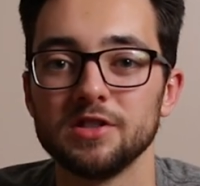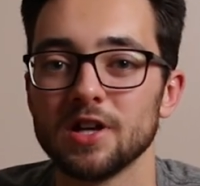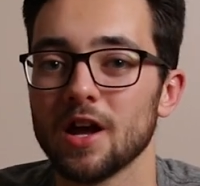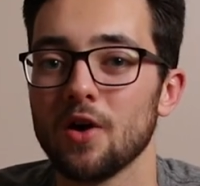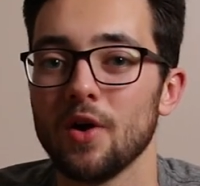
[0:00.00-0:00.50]

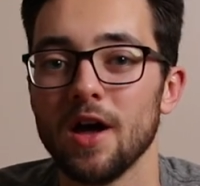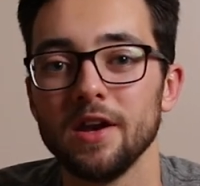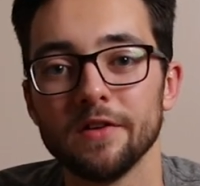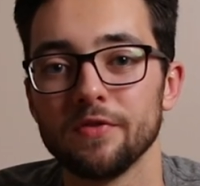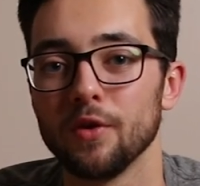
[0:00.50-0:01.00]
check out
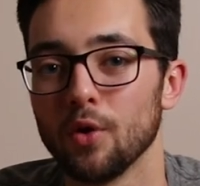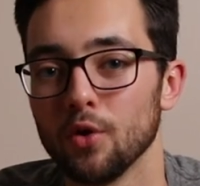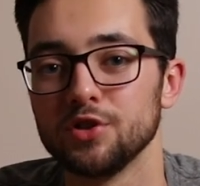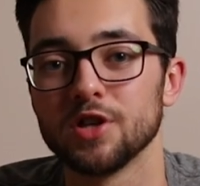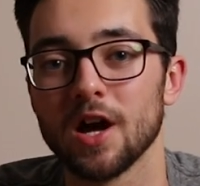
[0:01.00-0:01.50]
any of the
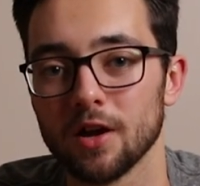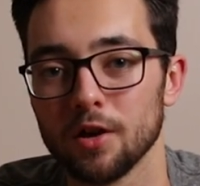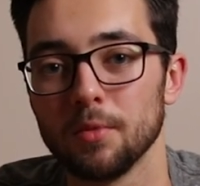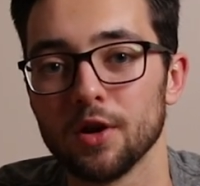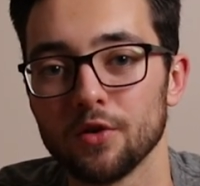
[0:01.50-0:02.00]
Rode
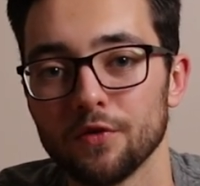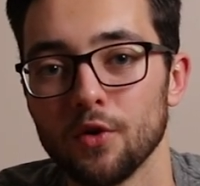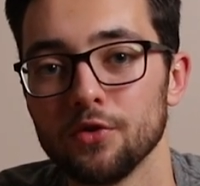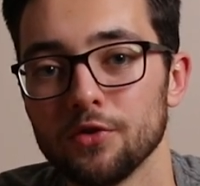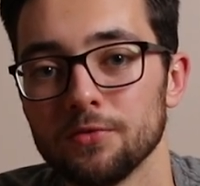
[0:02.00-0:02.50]
shotgun
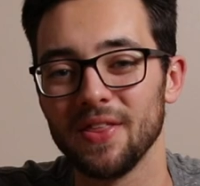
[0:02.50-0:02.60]
microphones.